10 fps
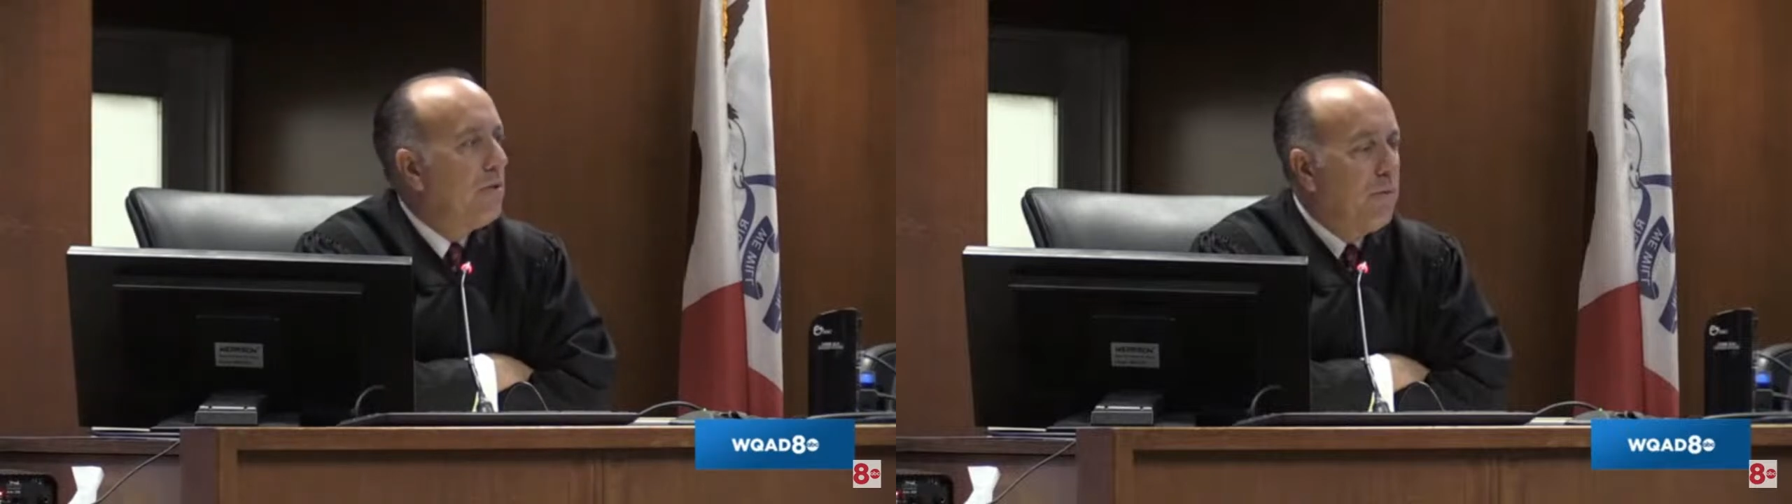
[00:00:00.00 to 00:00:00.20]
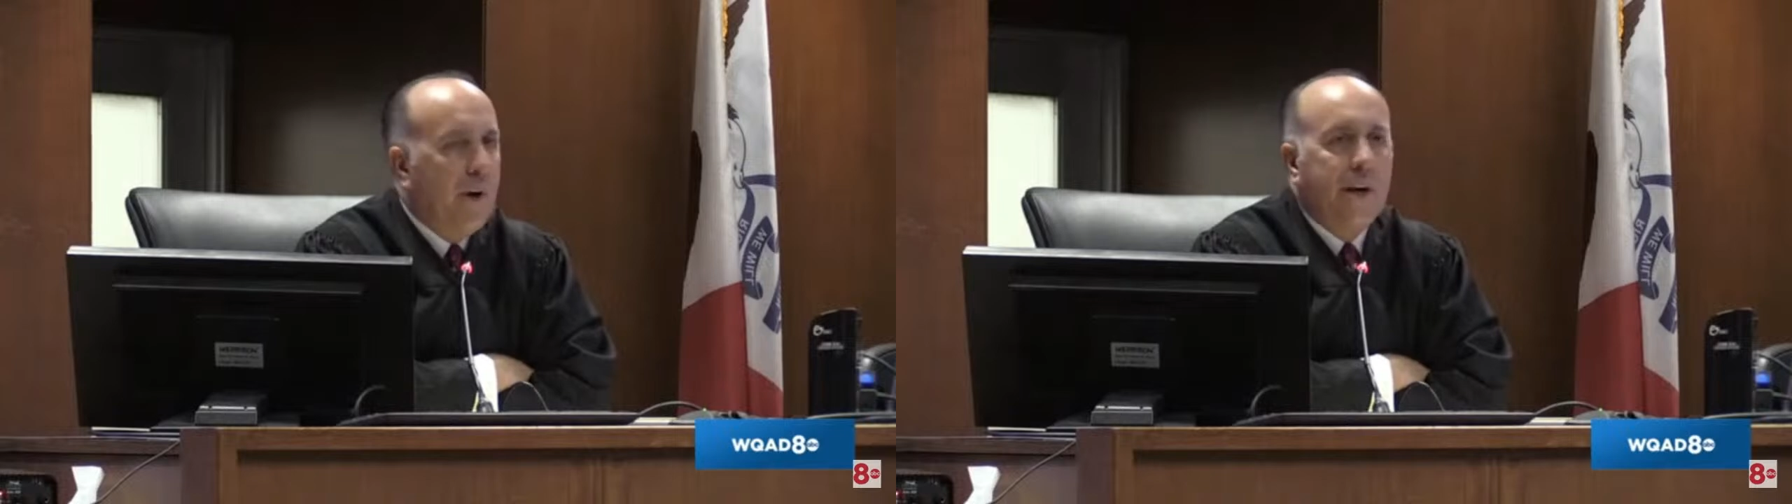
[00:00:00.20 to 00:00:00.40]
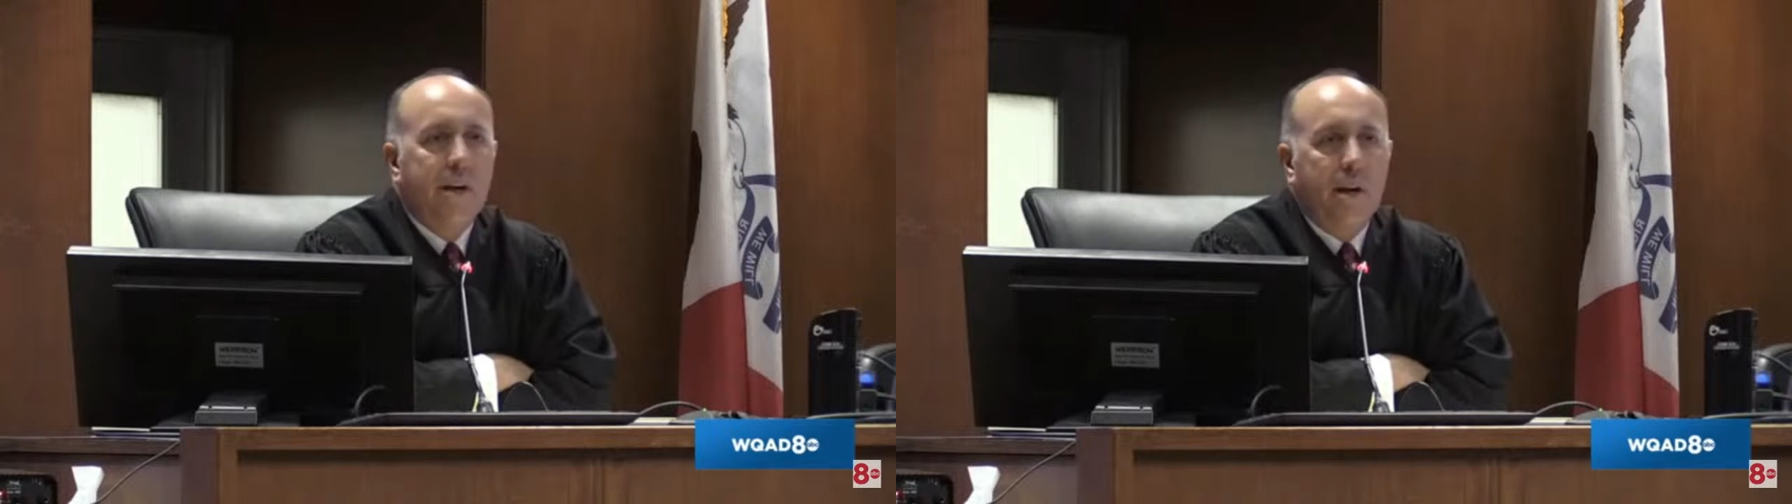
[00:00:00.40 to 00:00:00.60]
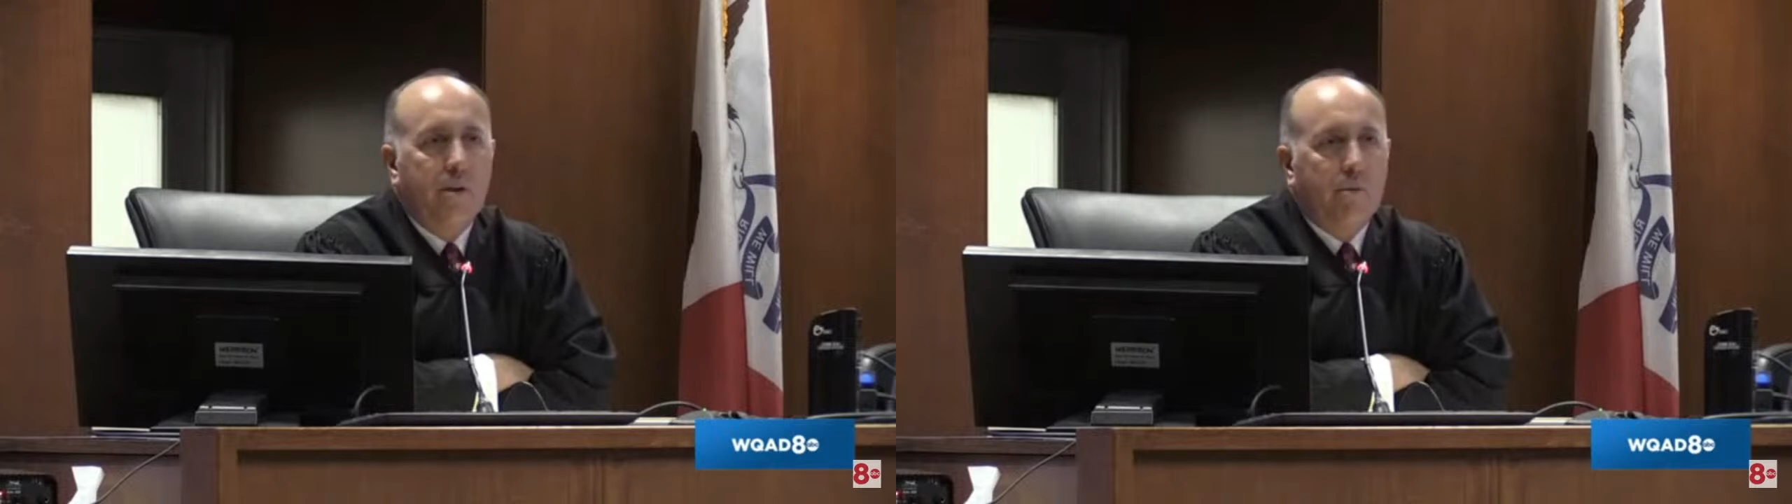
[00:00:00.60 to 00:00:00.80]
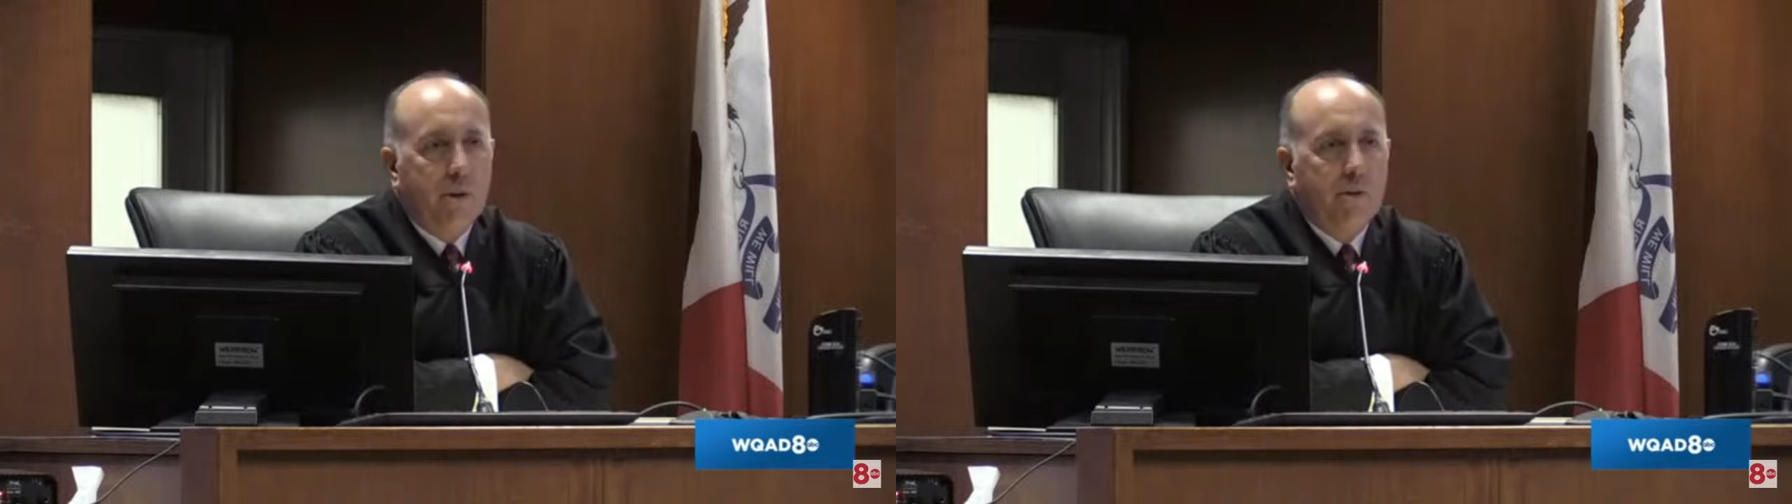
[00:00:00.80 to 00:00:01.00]
to write
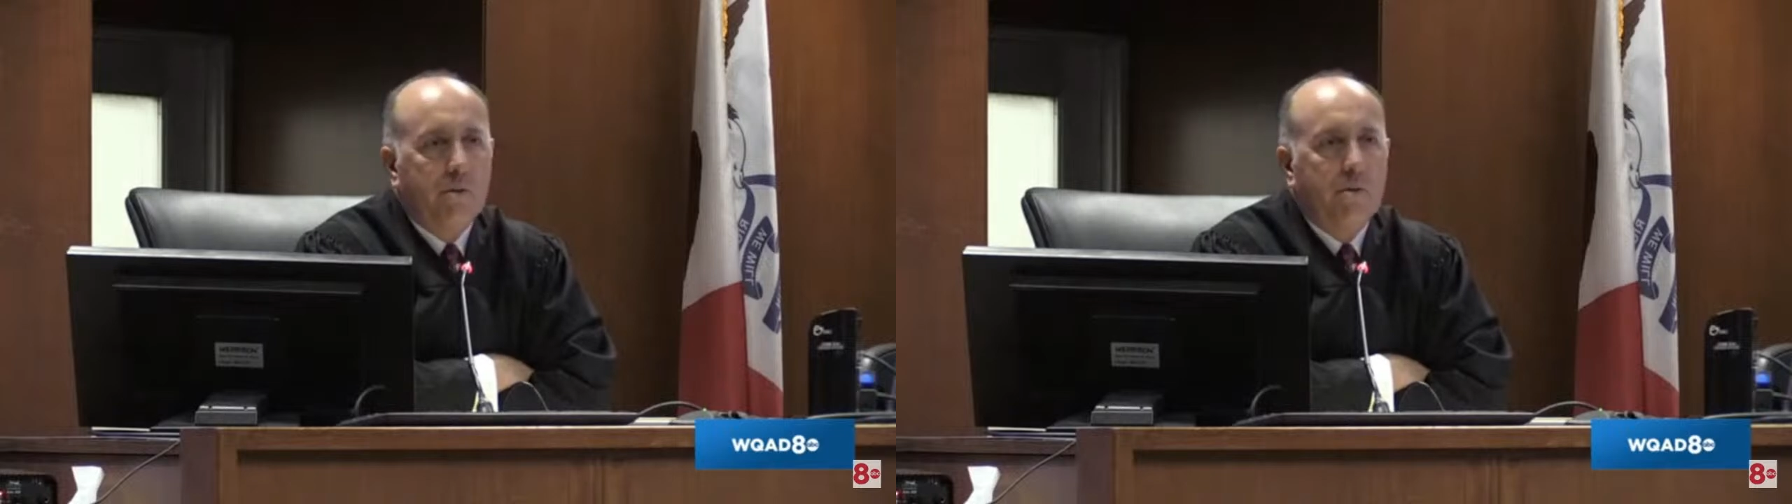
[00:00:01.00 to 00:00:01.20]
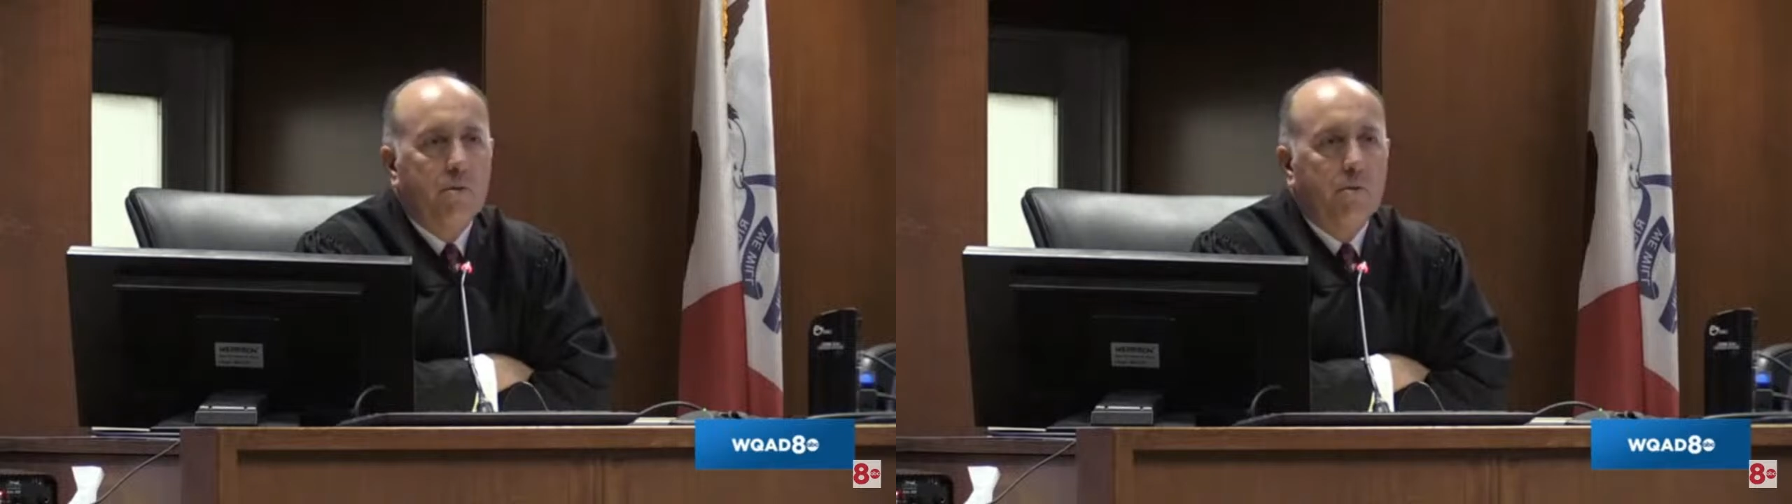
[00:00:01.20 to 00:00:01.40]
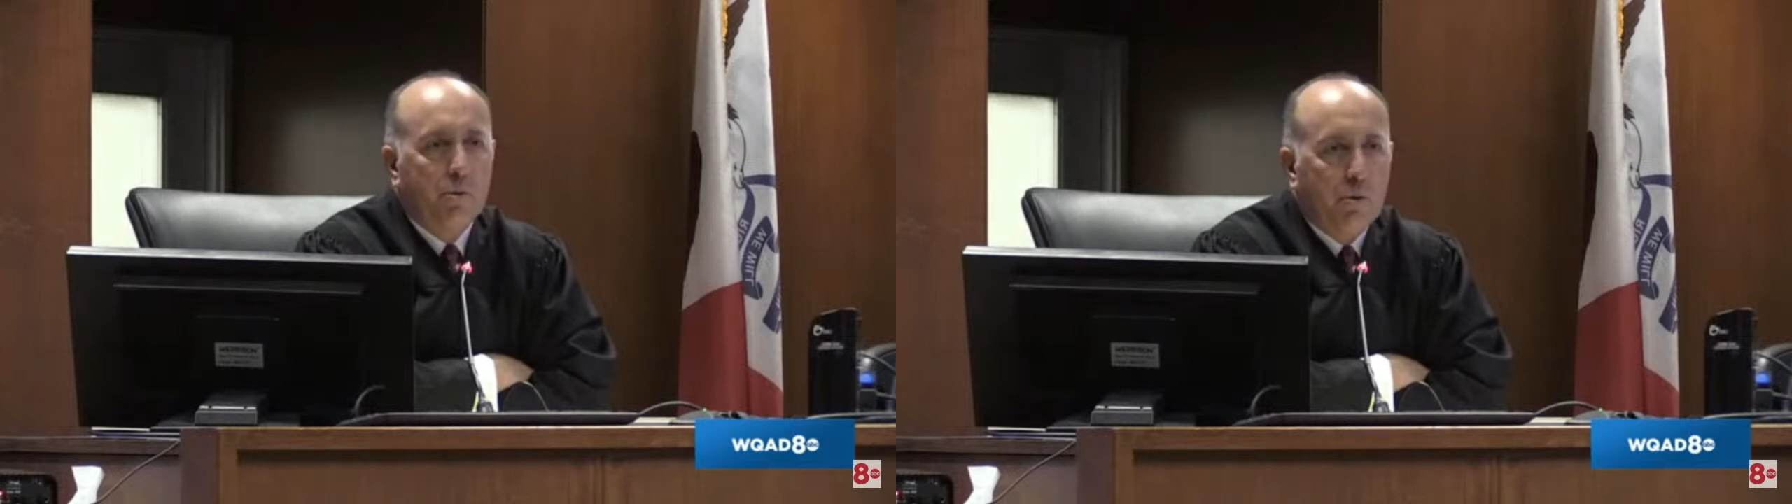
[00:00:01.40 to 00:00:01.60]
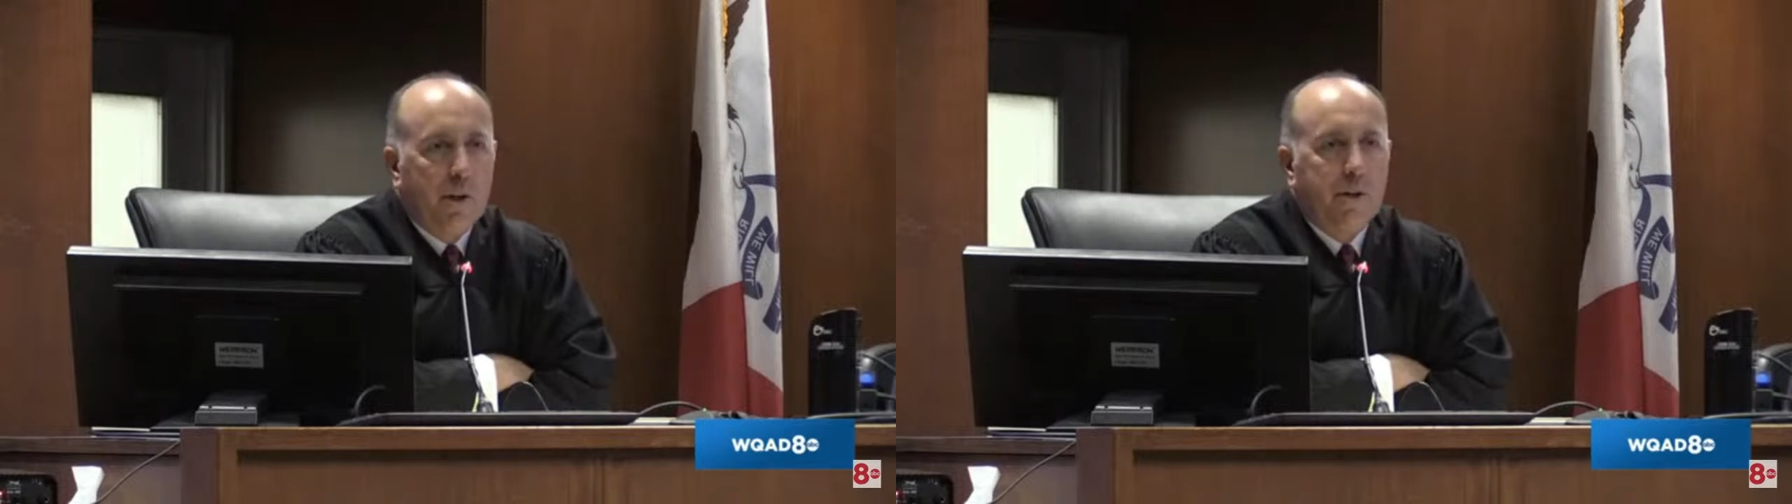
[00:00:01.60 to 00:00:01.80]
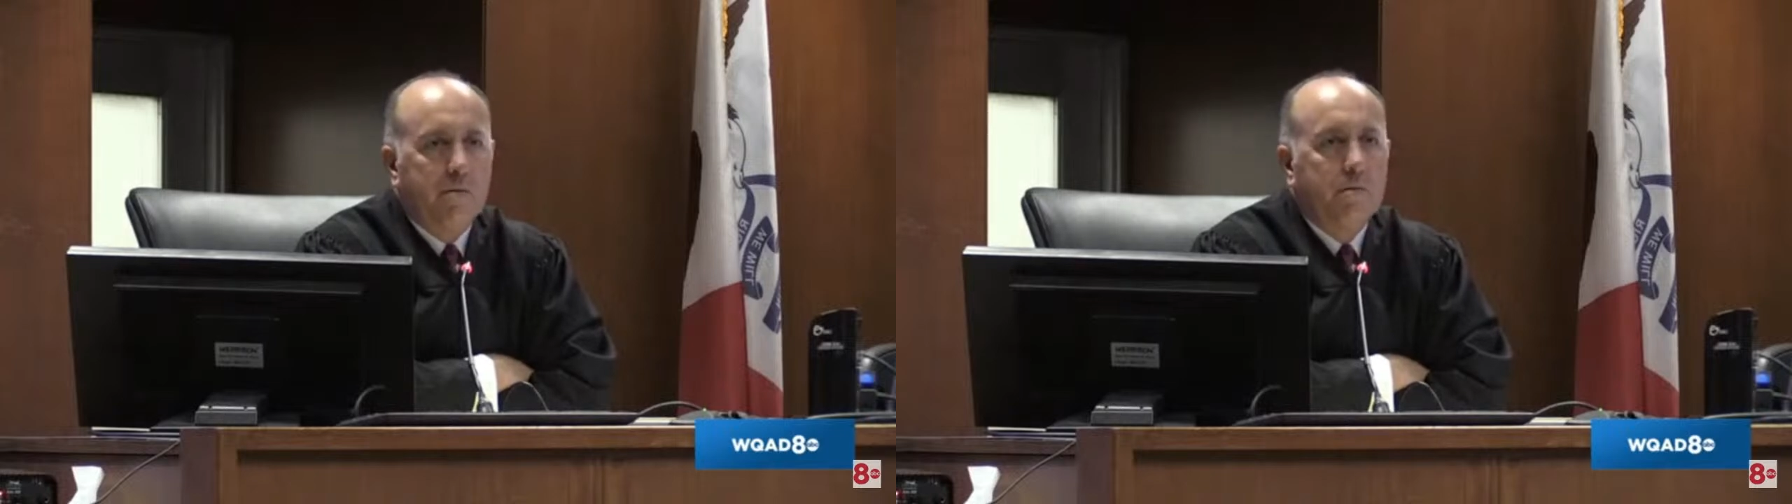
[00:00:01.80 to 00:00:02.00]
a written
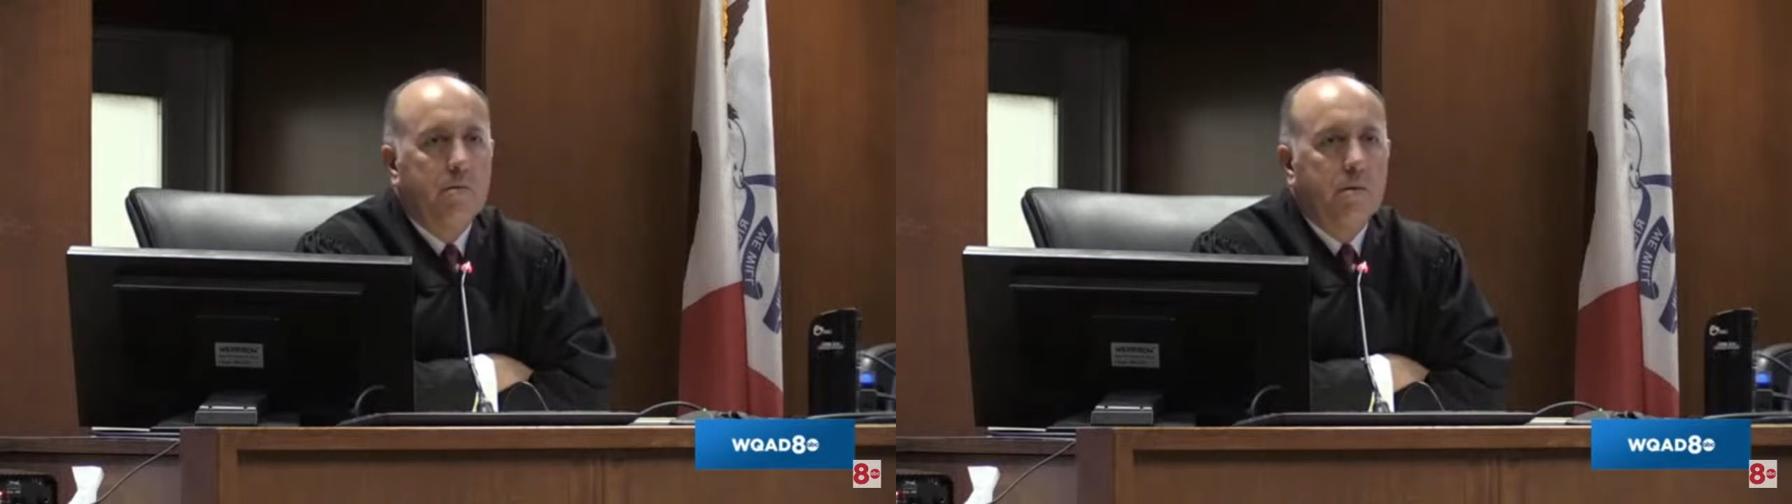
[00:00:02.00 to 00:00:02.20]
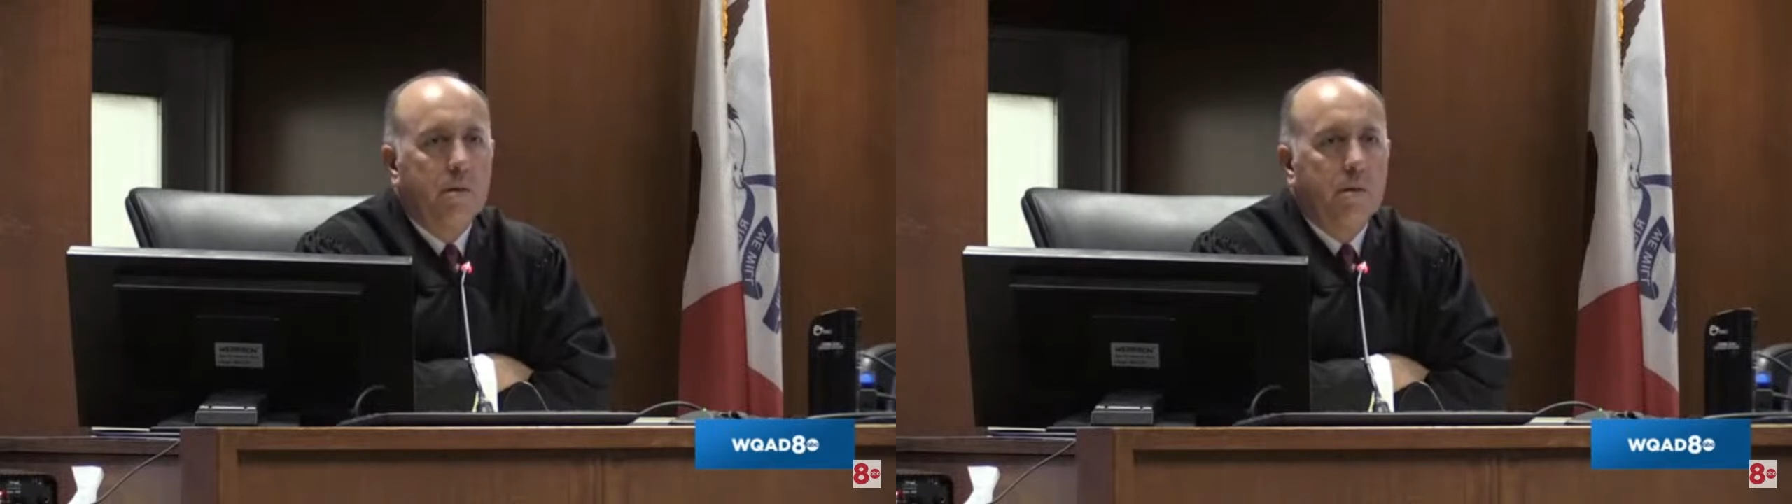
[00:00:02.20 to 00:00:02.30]
ruling